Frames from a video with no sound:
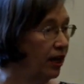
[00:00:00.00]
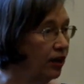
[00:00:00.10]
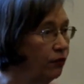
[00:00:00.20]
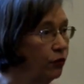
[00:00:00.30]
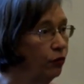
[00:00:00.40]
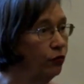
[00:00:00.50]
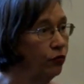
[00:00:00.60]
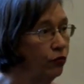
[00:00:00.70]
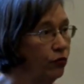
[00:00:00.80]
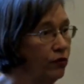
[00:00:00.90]
If you'll
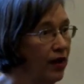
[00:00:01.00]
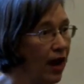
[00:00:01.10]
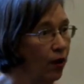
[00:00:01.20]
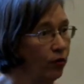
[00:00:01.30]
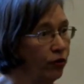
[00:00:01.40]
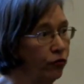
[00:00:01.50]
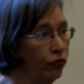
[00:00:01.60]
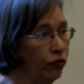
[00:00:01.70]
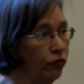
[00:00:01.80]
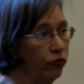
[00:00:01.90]
do that when your
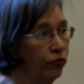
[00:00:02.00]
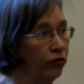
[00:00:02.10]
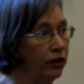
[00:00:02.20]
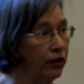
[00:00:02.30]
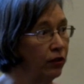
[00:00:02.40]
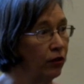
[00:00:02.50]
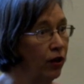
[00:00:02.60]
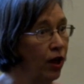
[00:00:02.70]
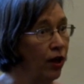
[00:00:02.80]
children are little,